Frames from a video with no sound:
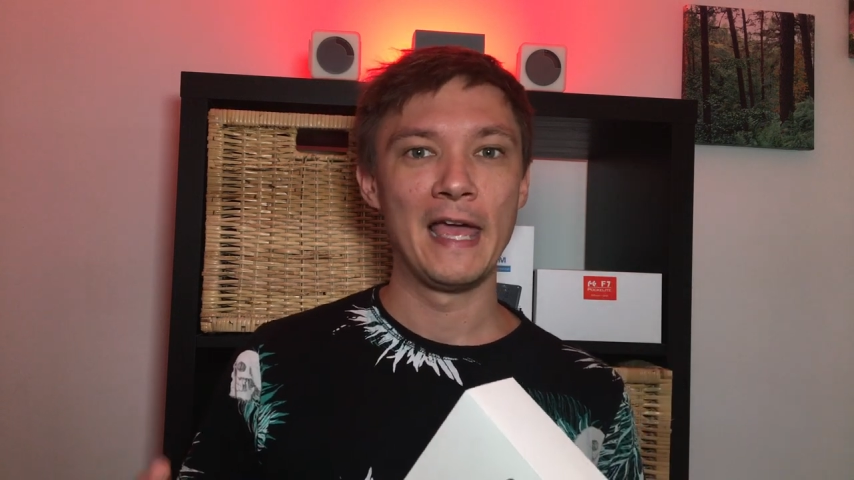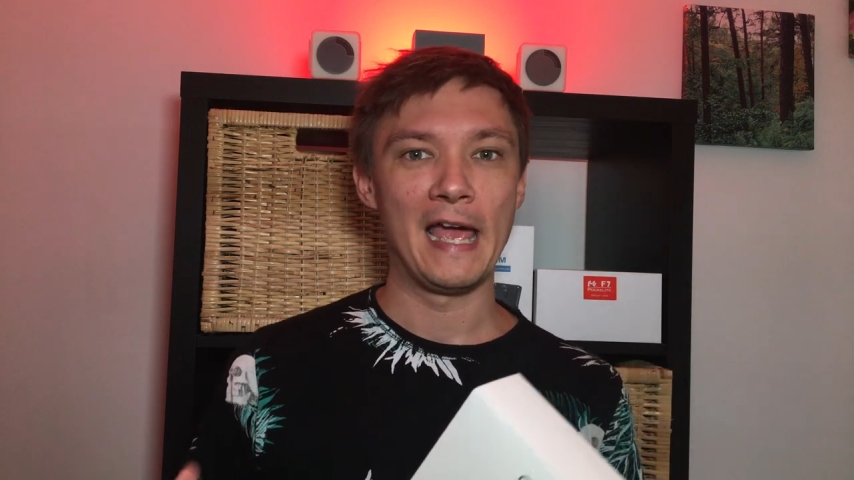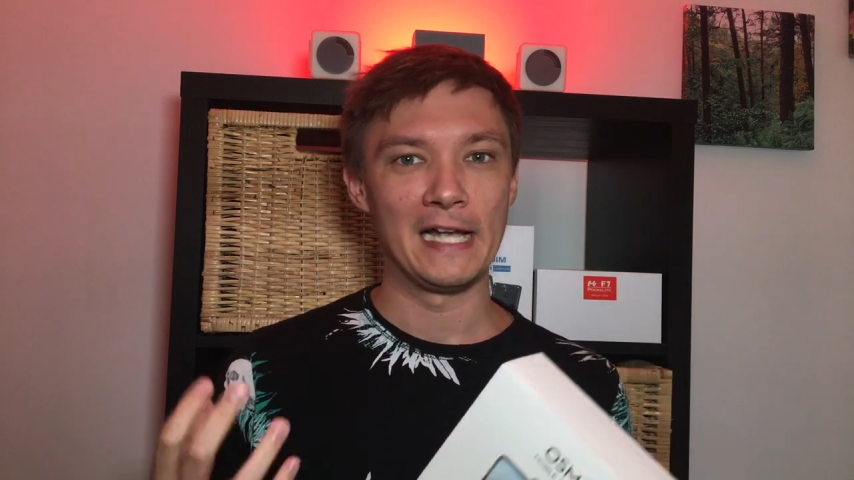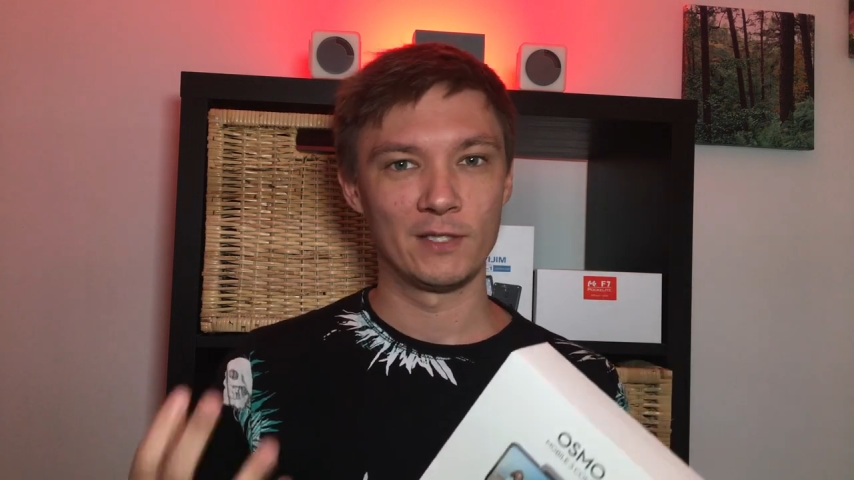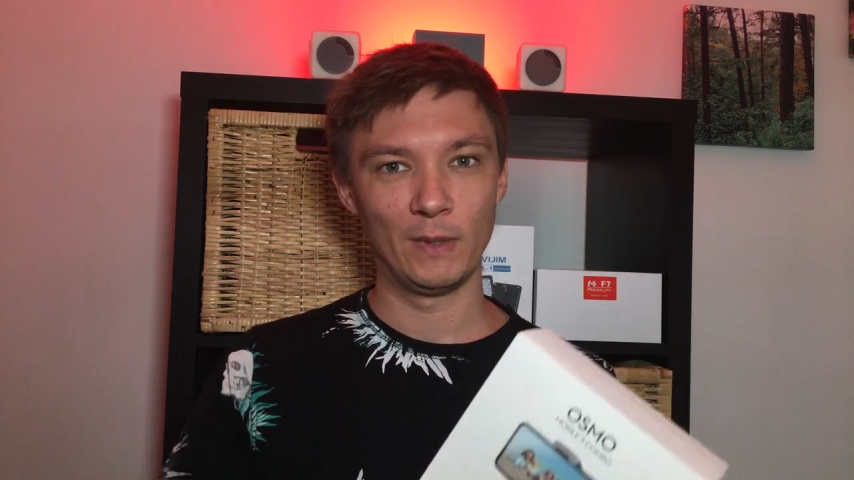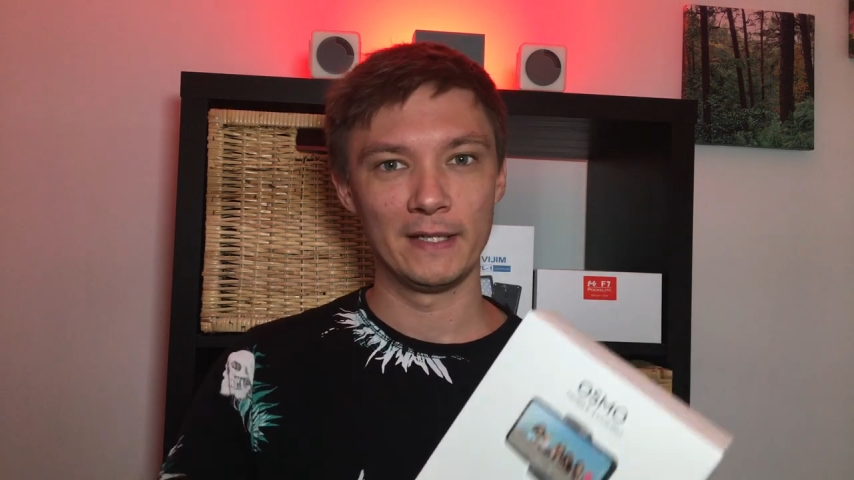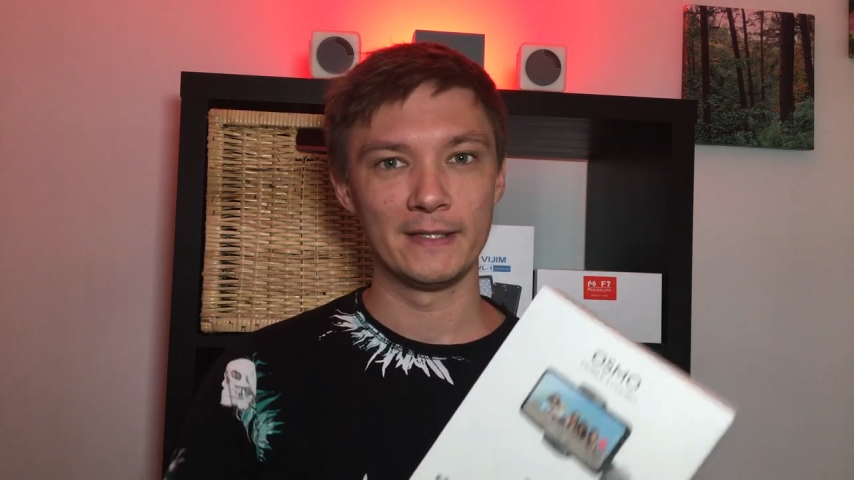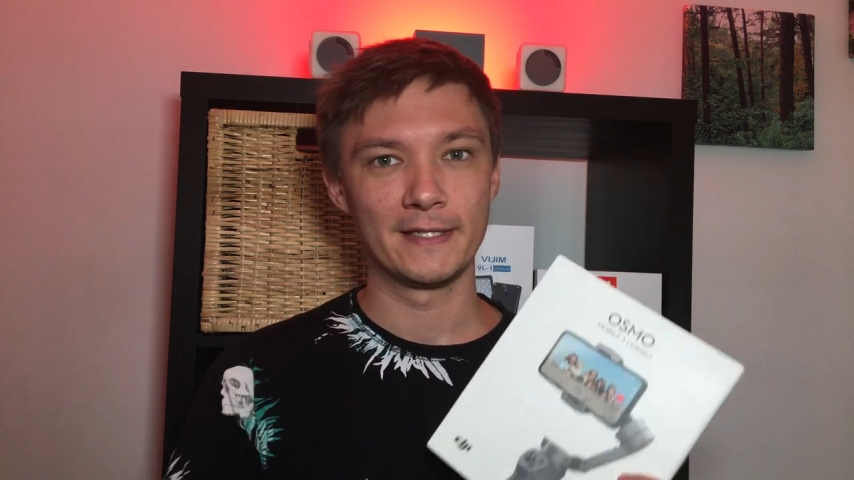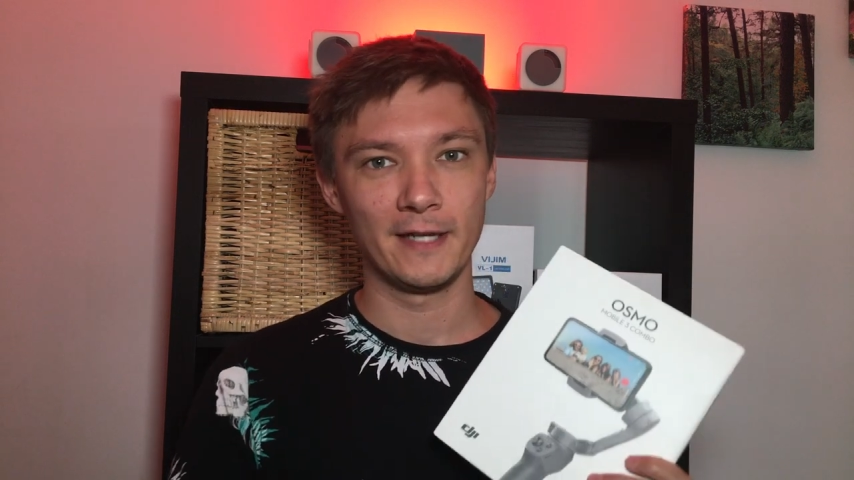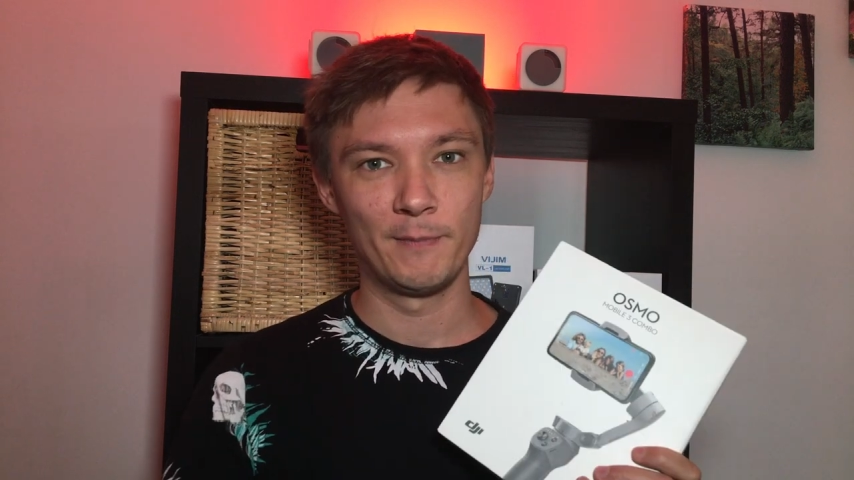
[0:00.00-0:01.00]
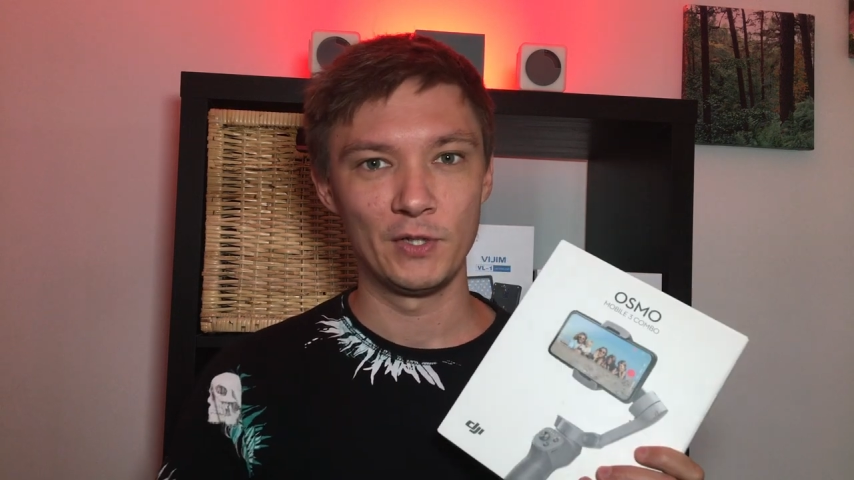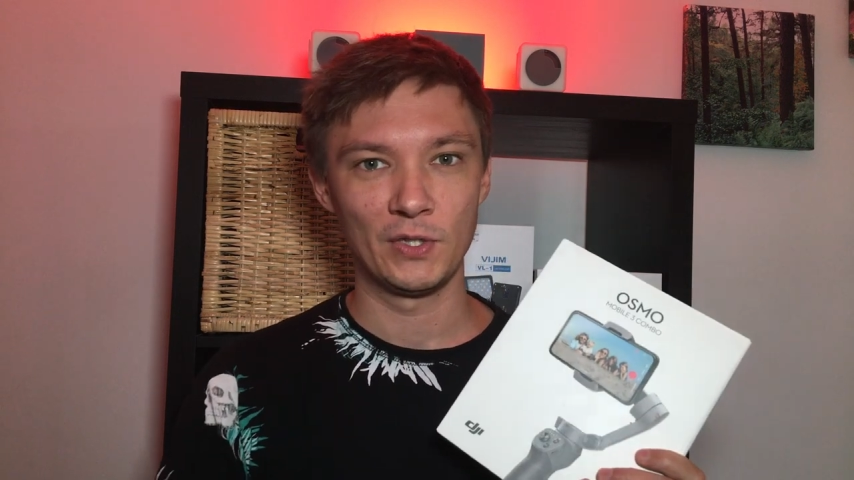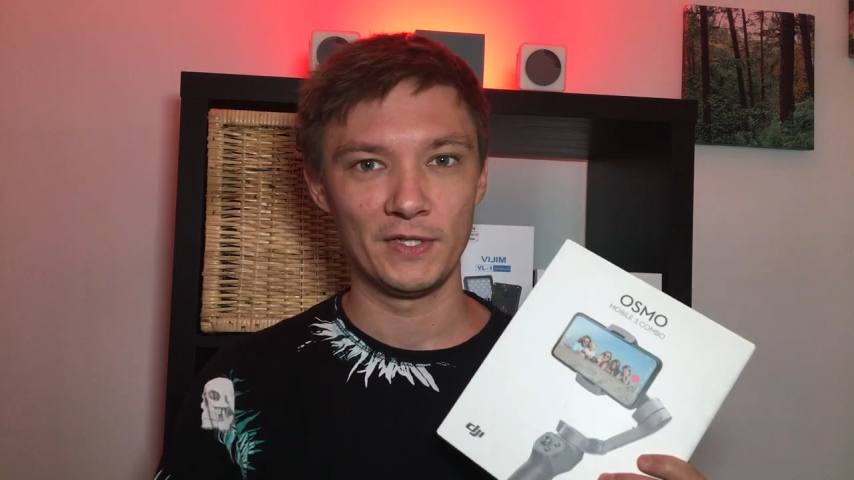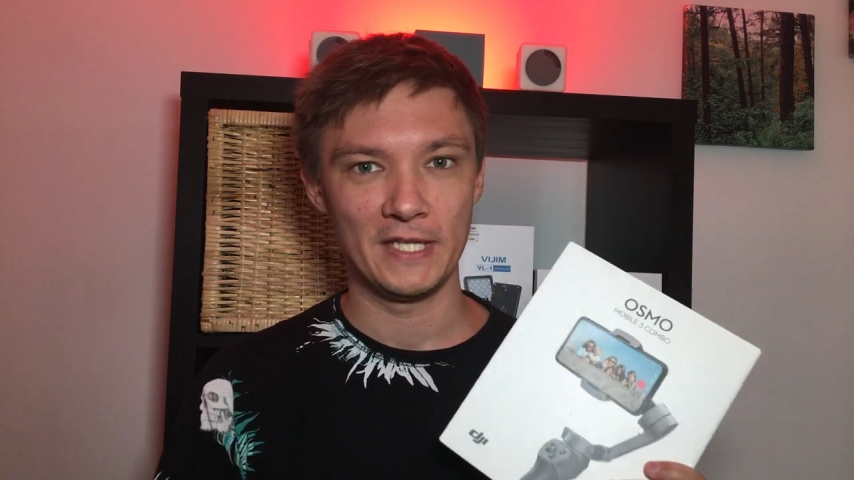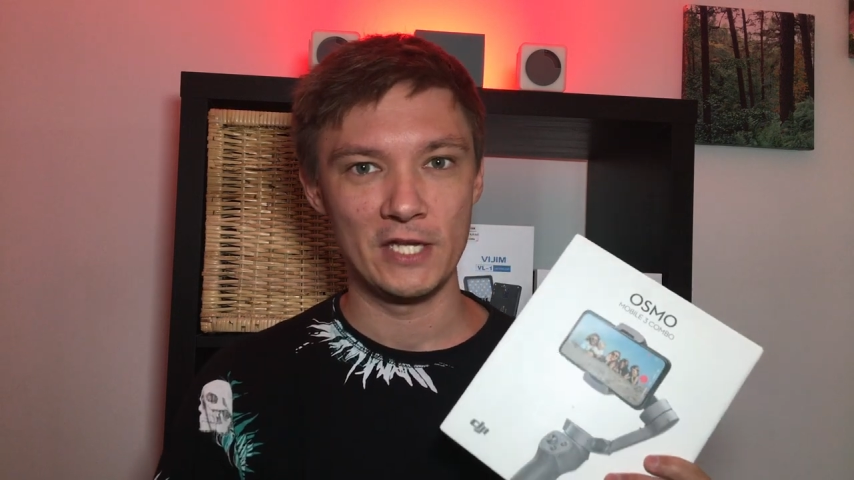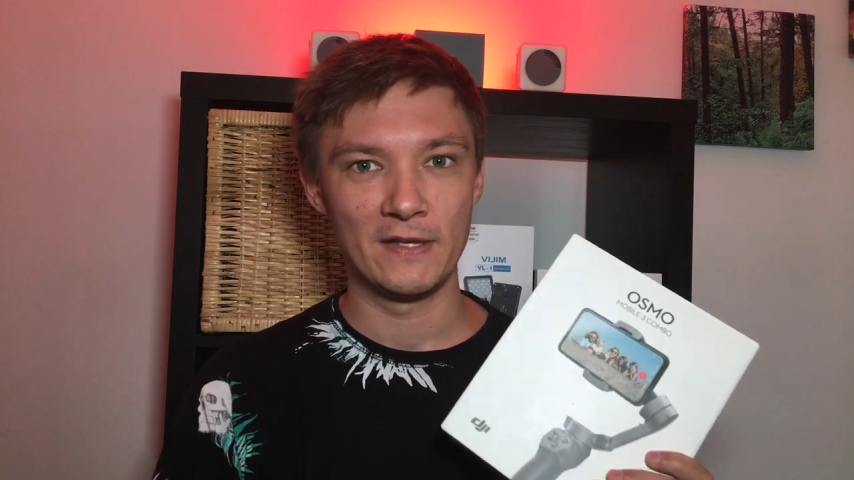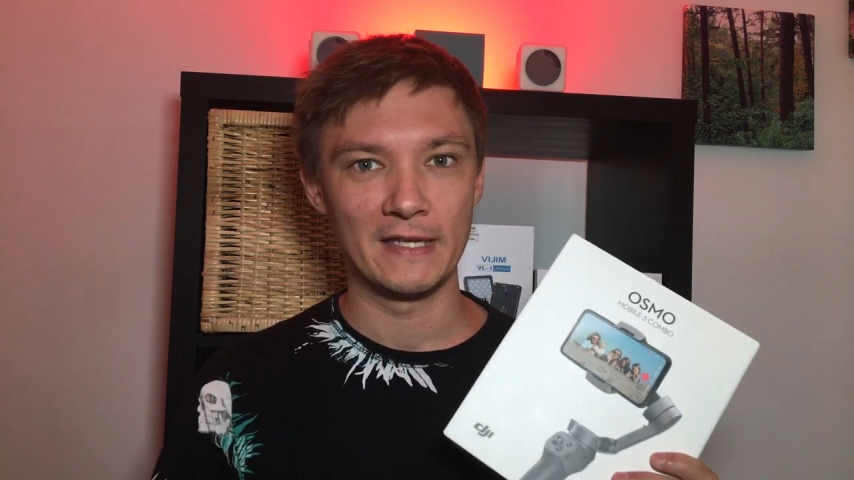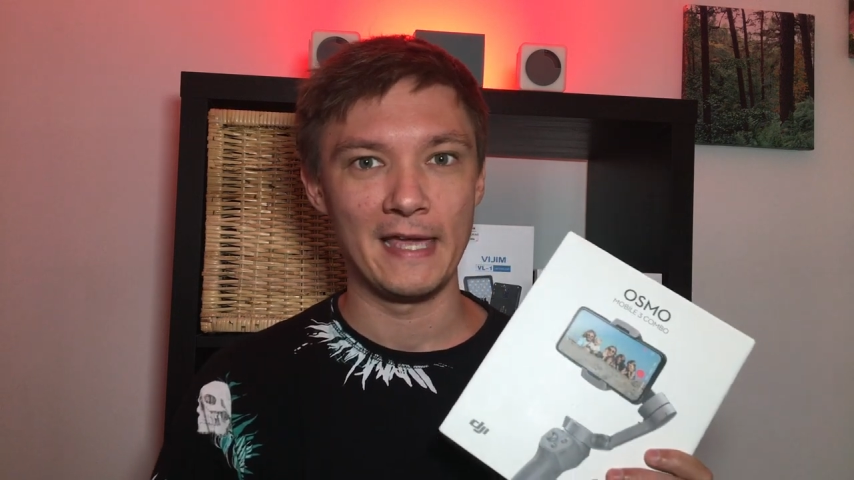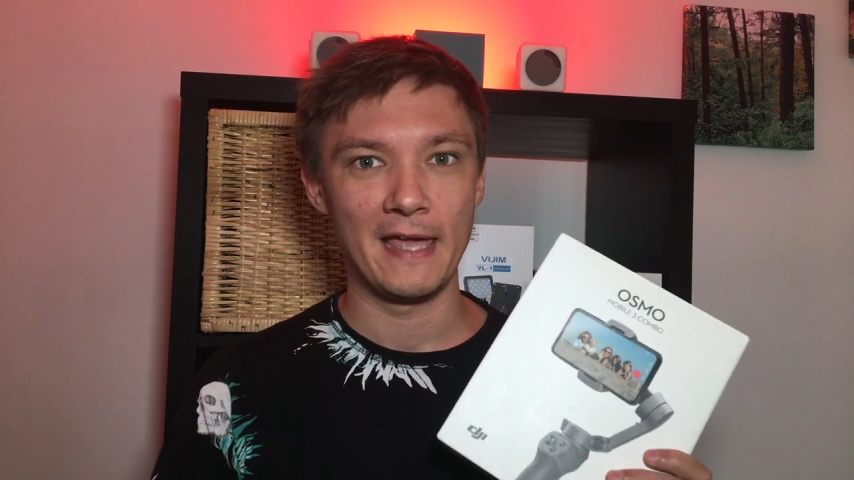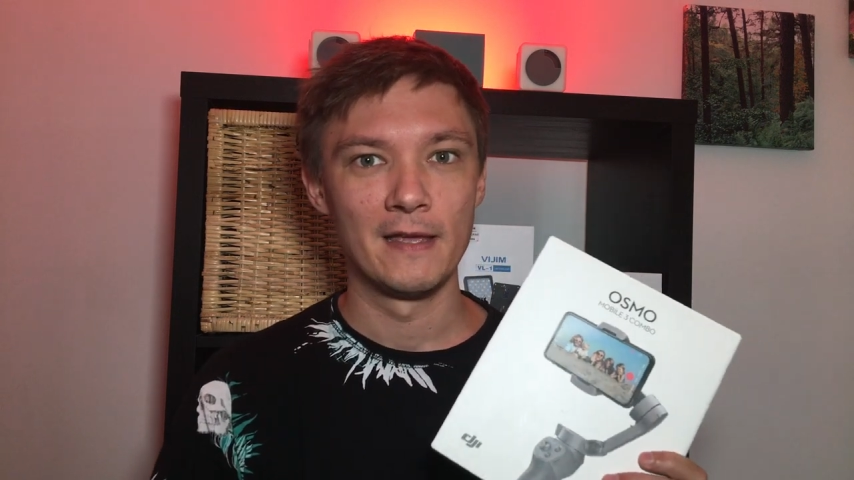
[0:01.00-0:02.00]
as well as the type of shots that you can
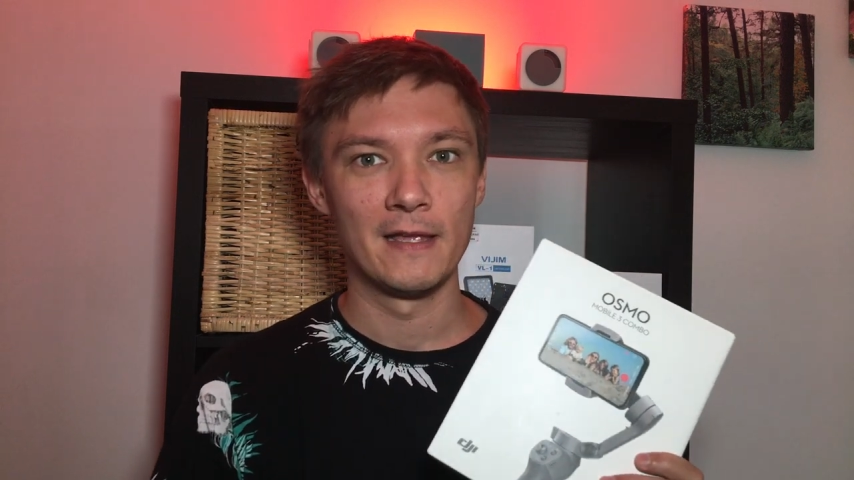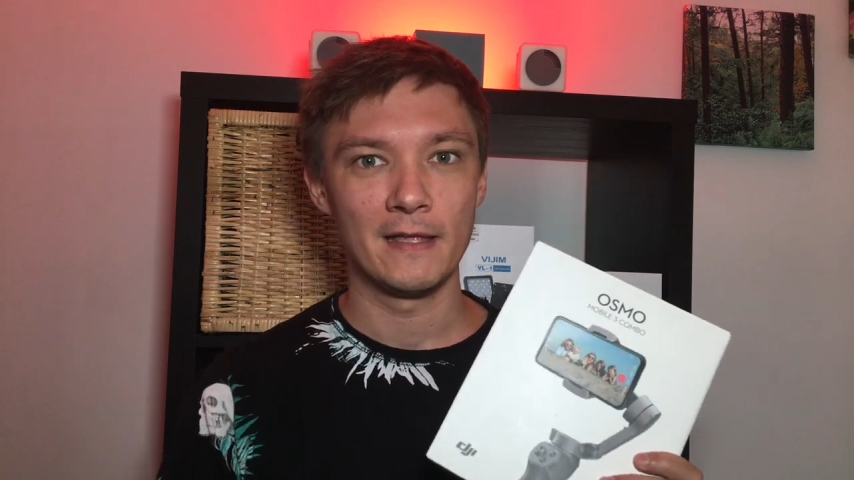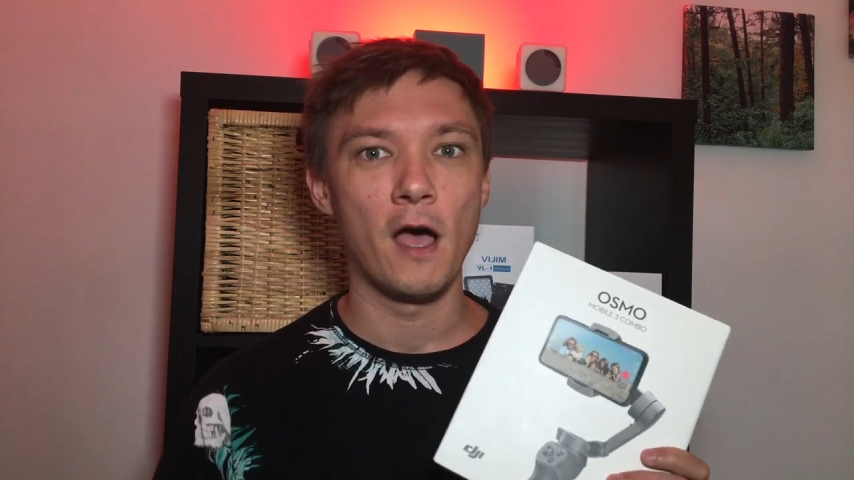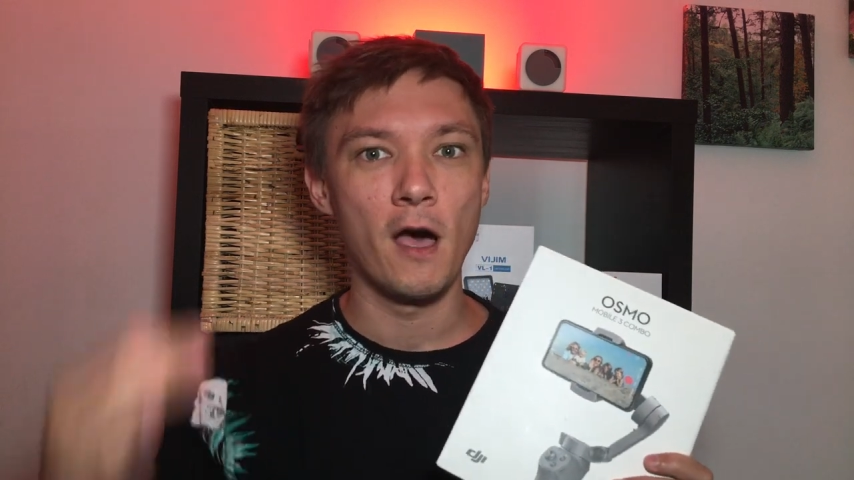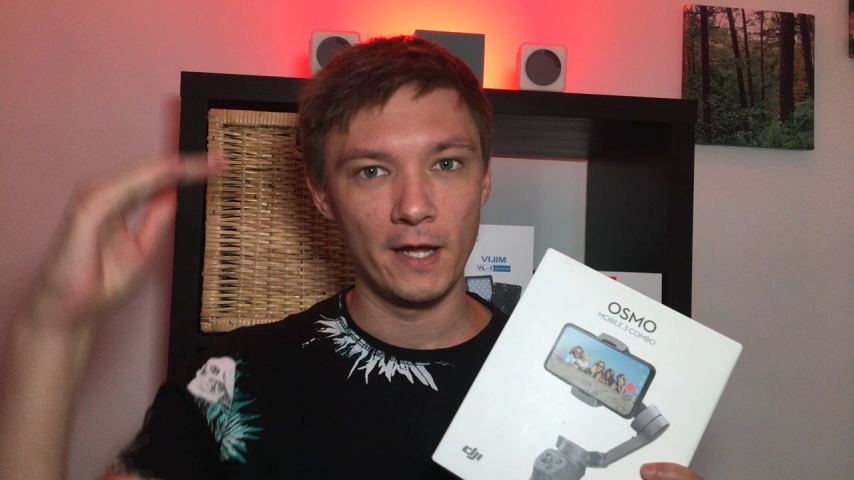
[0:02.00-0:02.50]
get high,